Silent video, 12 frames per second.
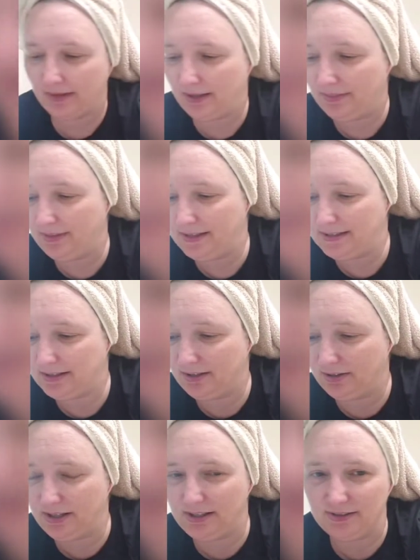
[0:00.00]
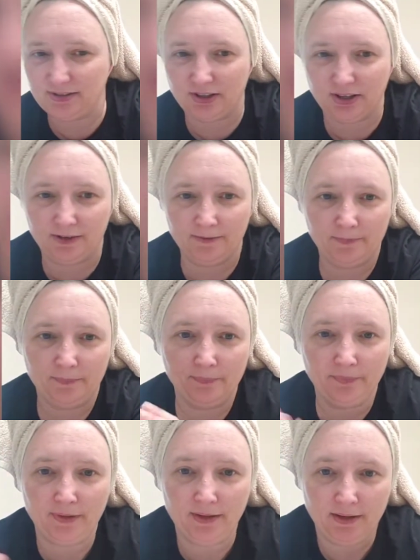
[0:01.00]
and this cleanser,
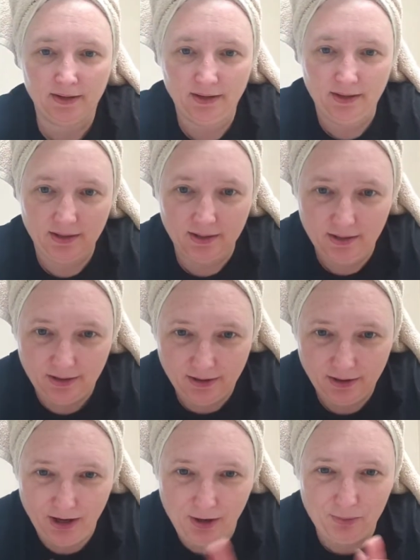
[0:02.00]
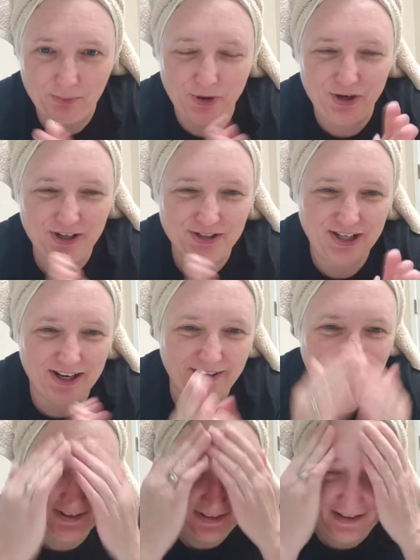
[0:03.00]
oh, morning
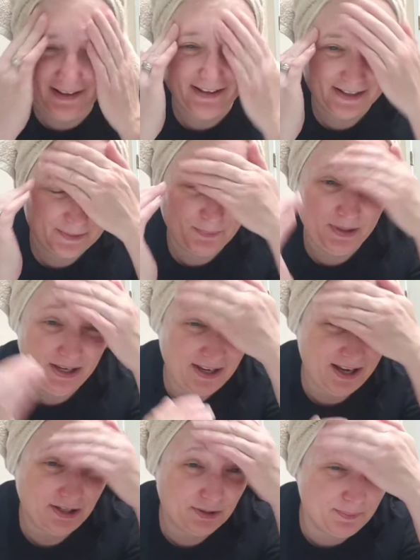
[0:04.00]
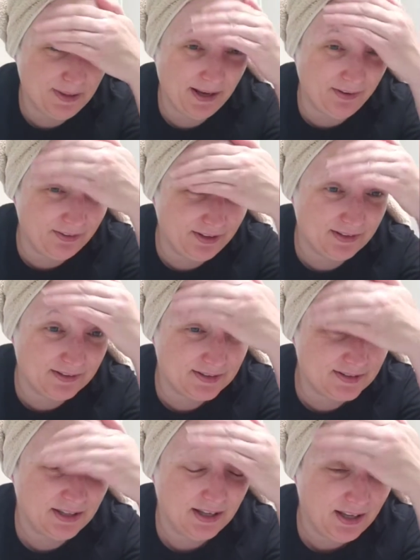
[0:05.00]
Sherry, is pH
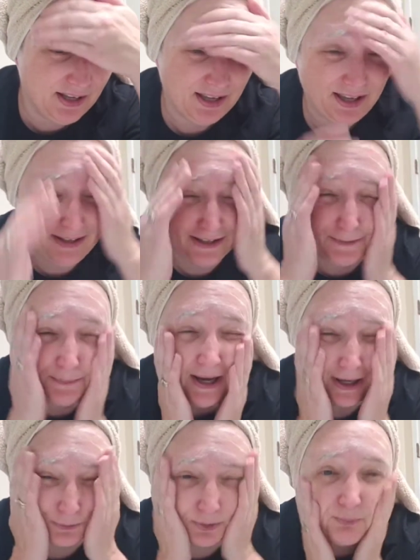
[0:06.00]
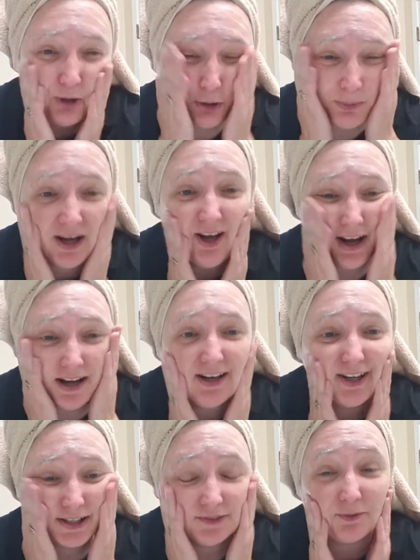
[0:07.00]
balanced, and it's packed with
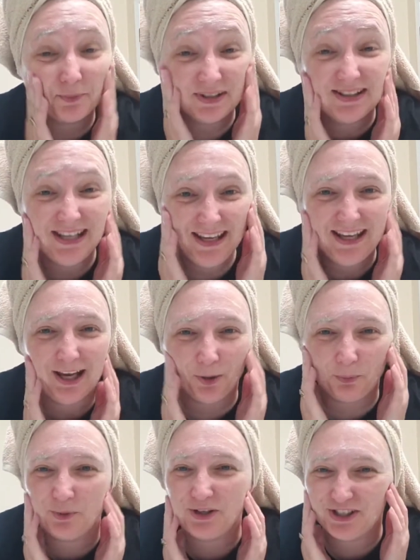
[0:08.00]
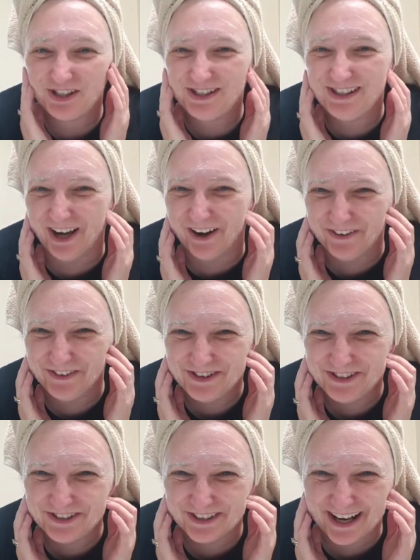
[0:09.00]
probiotics from sea kelp, which is so
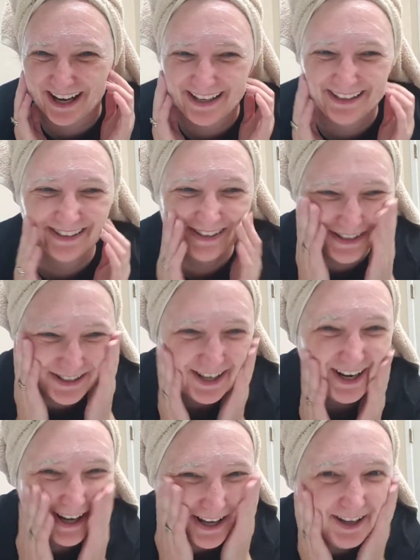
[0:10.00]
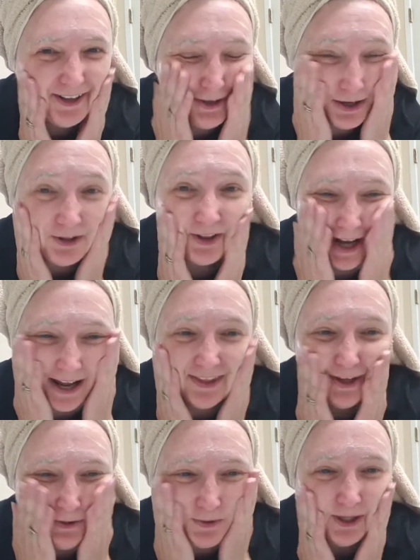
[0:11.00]
strange. The
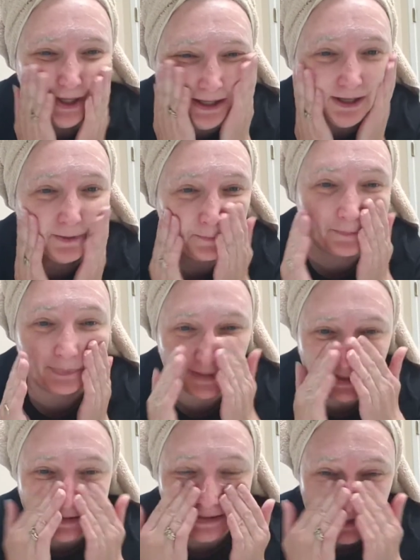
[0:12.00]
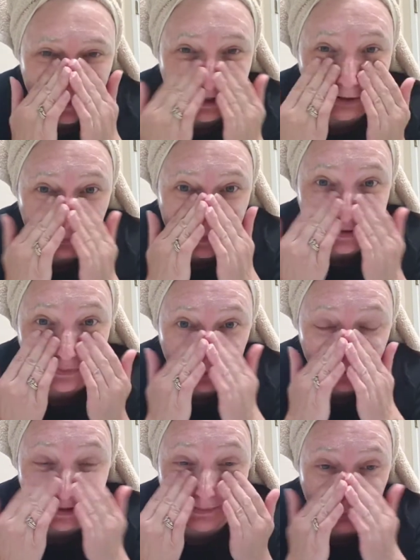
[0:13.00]
kind that you can eat. And sea kelp is
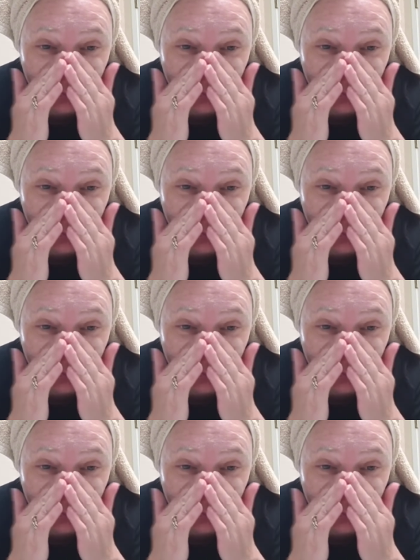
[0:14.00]
really